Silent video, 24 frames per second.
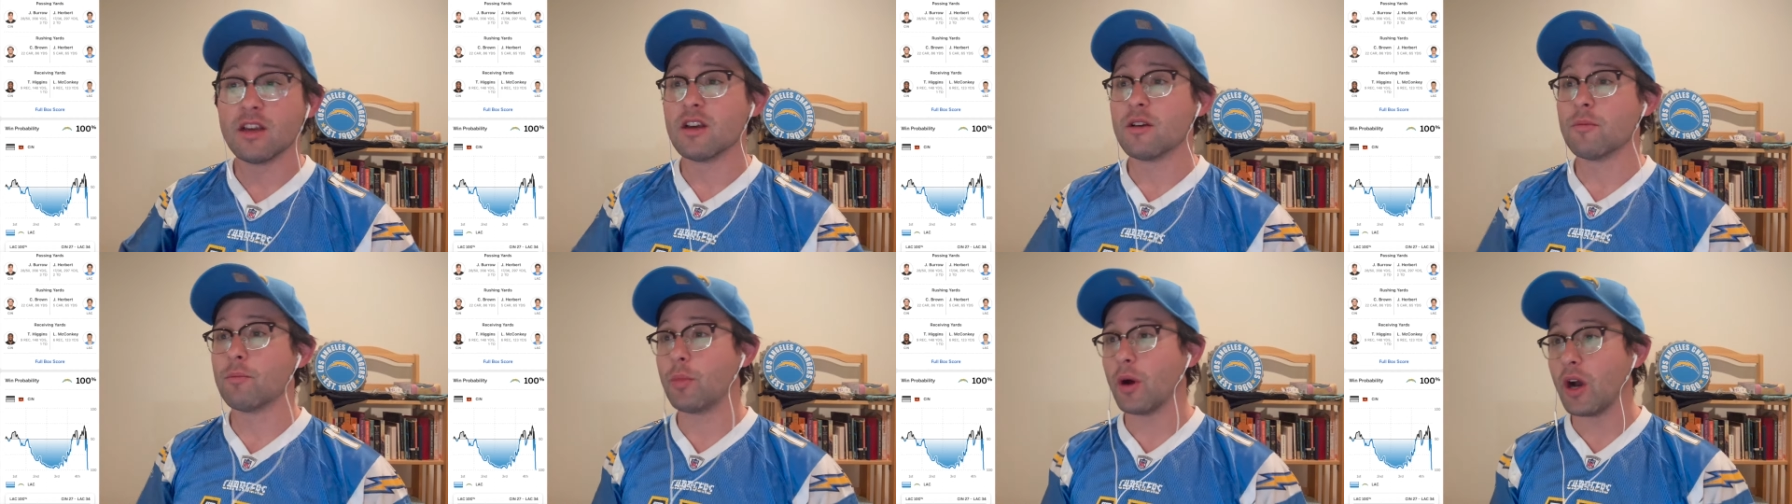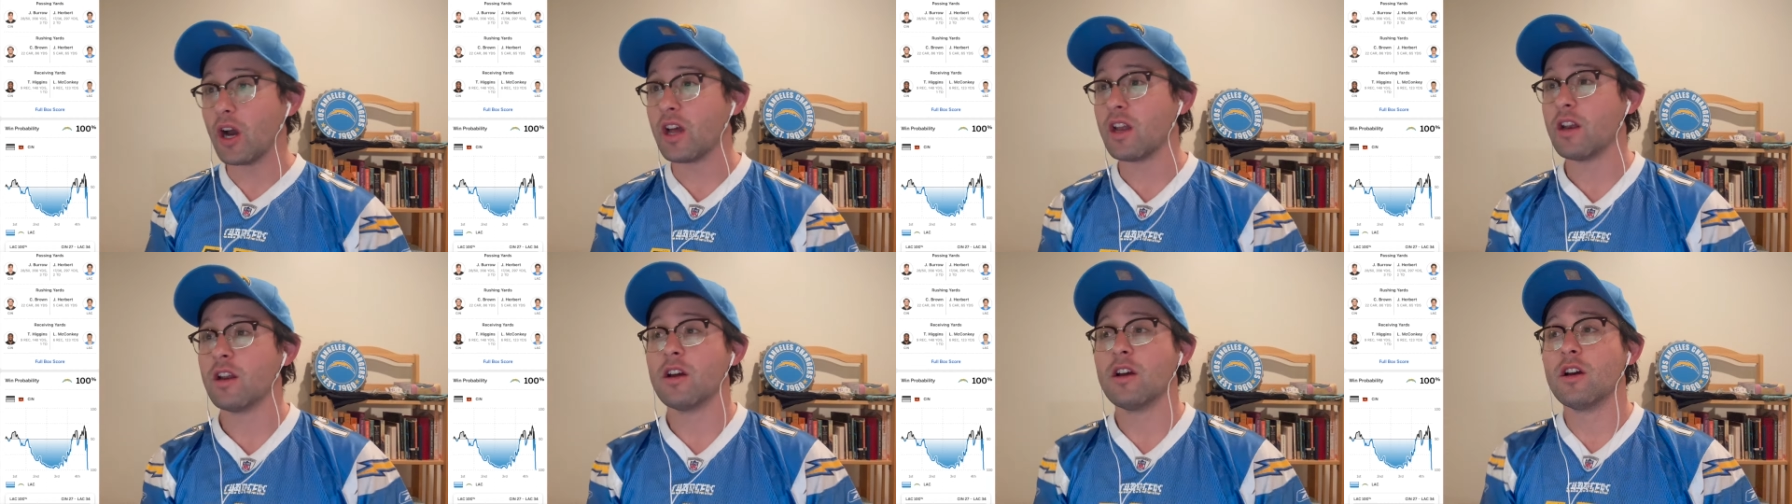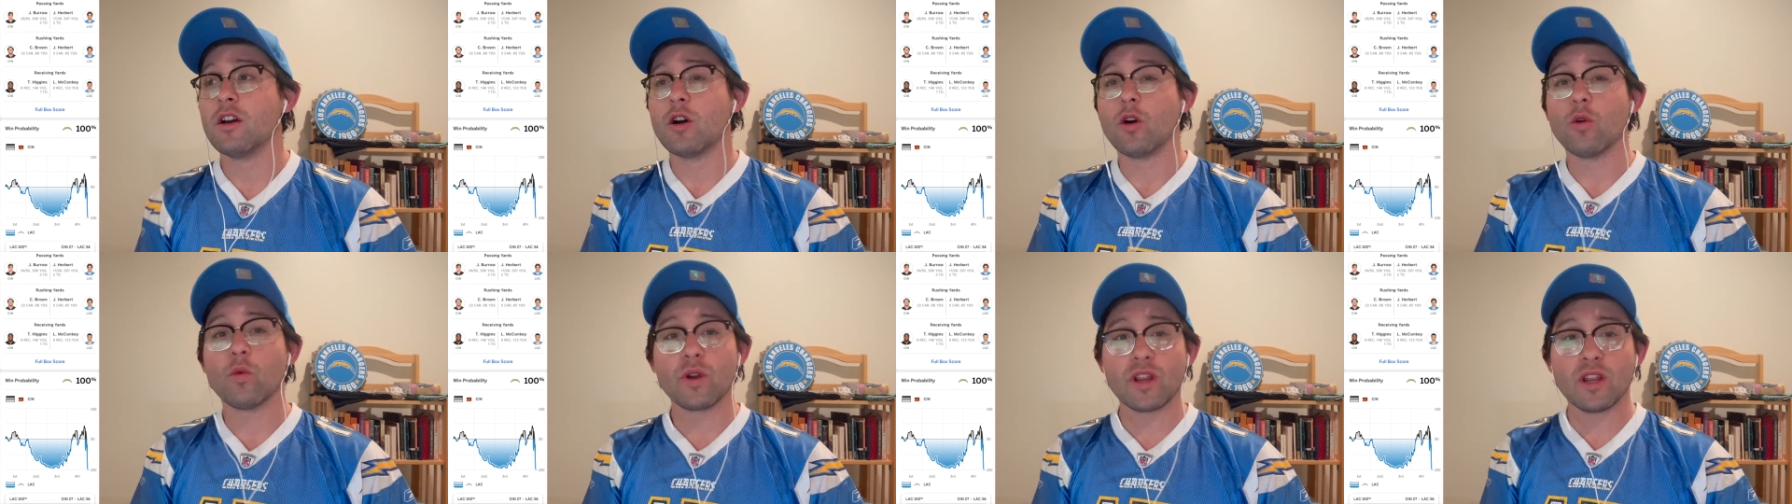but
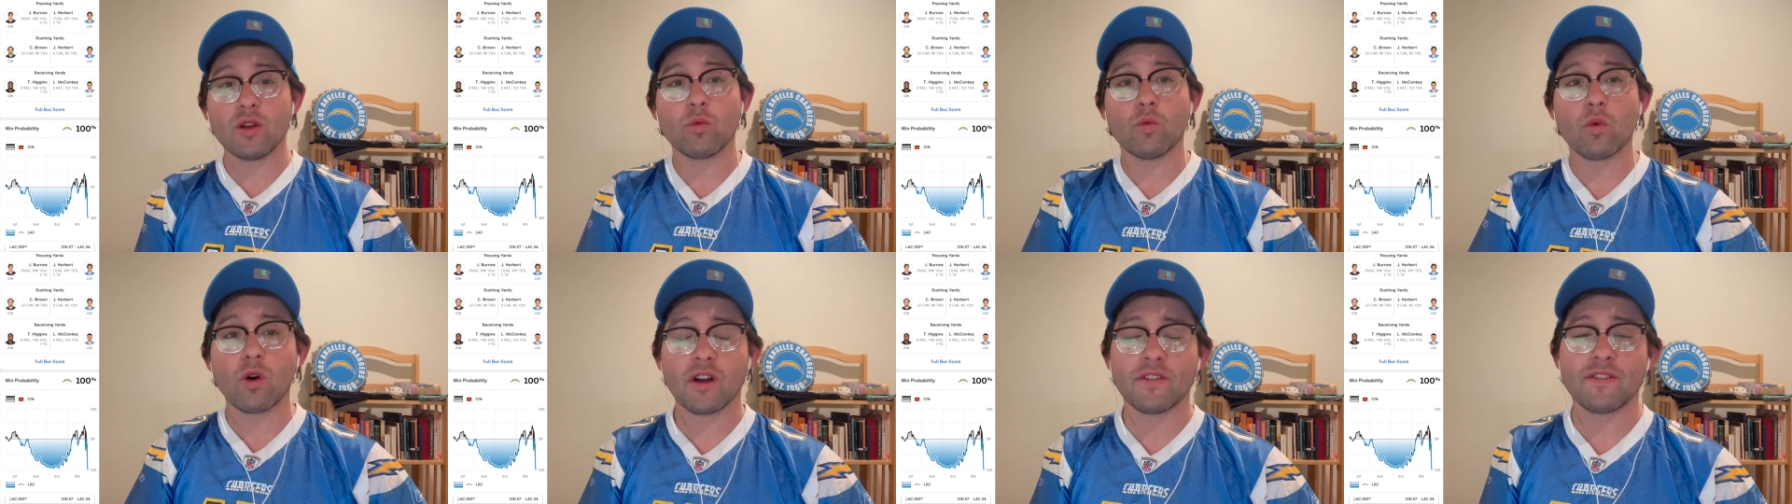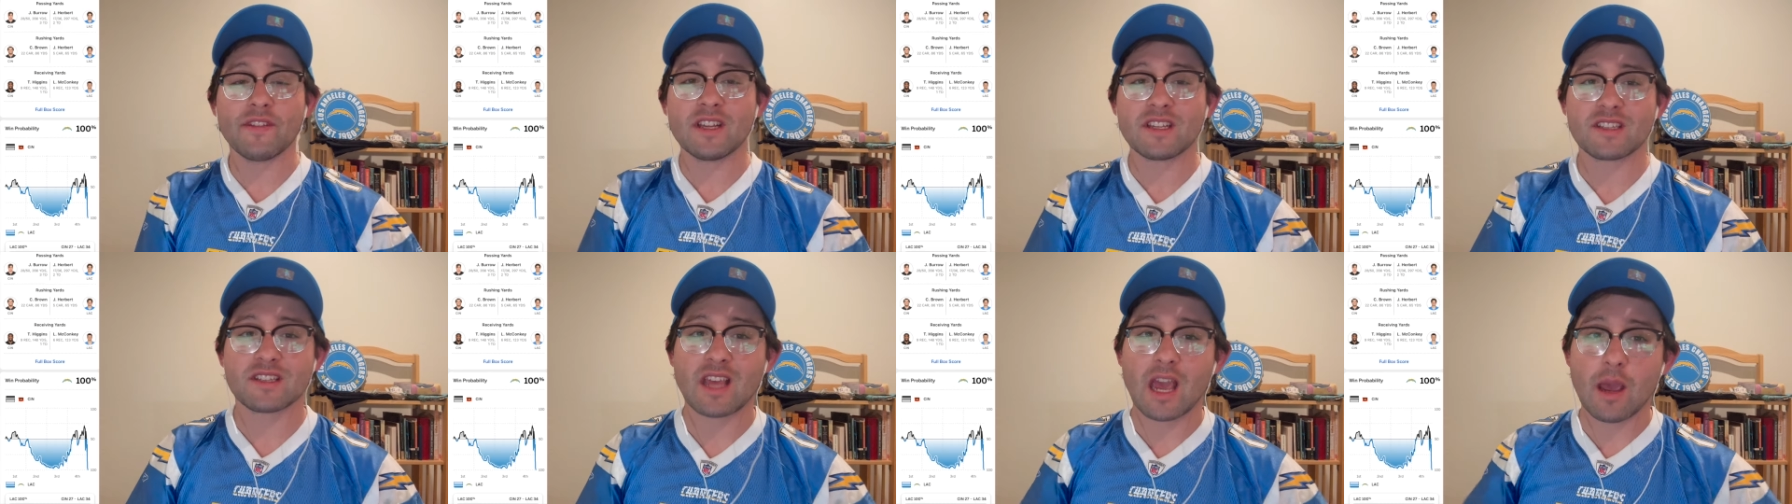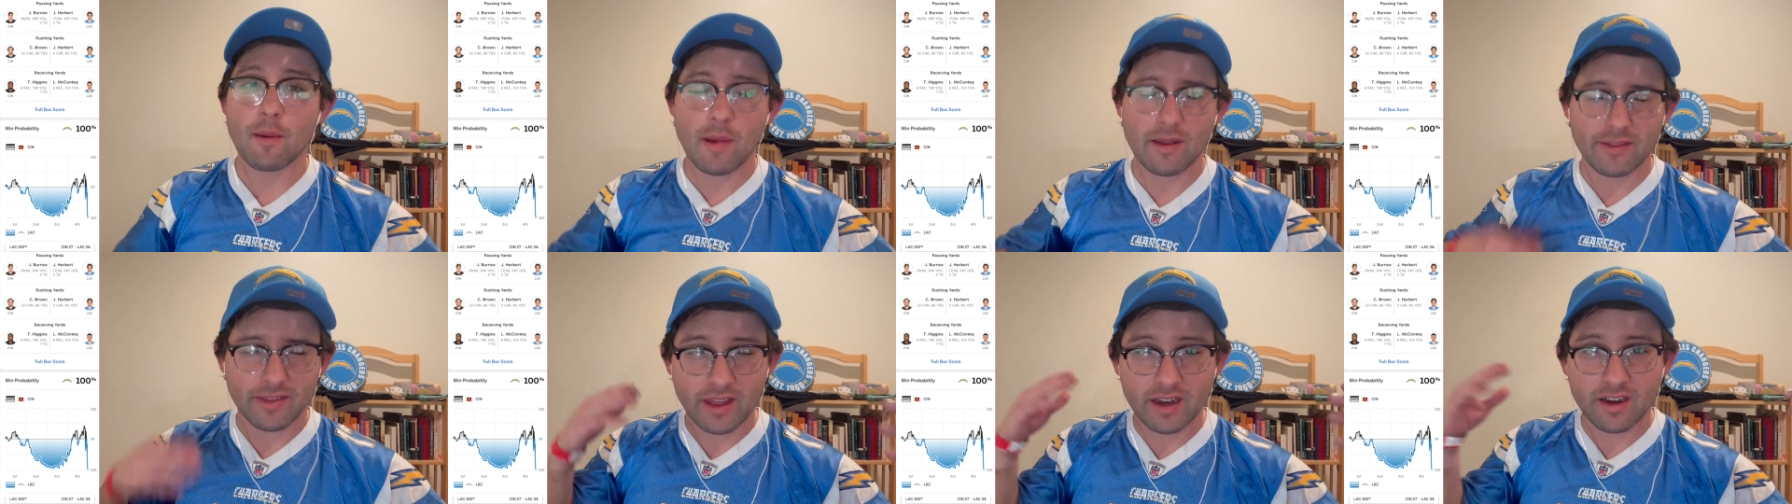we won this game
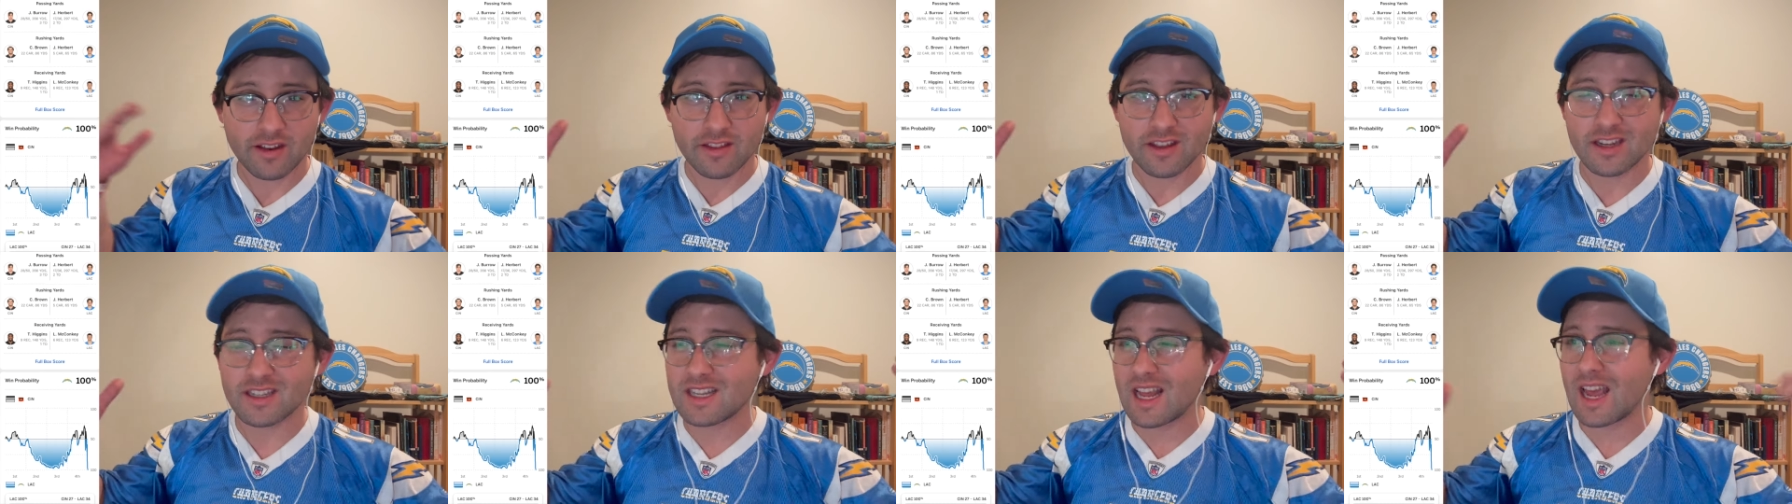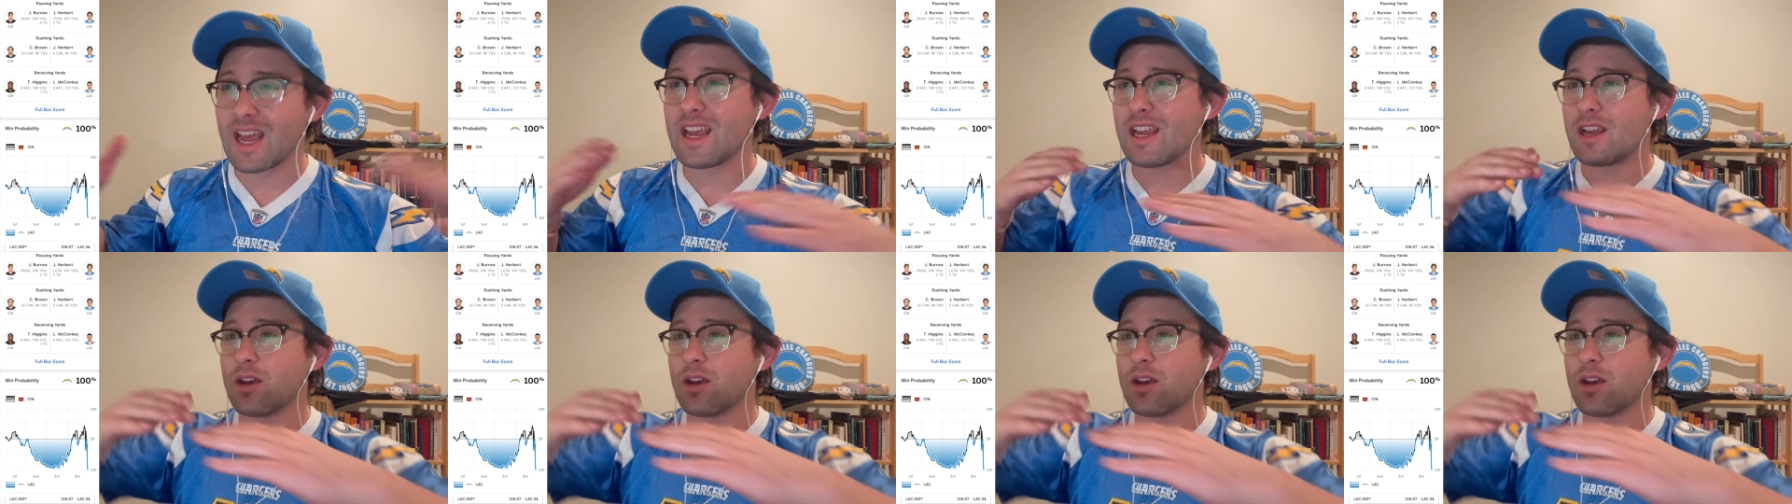at the end of the day.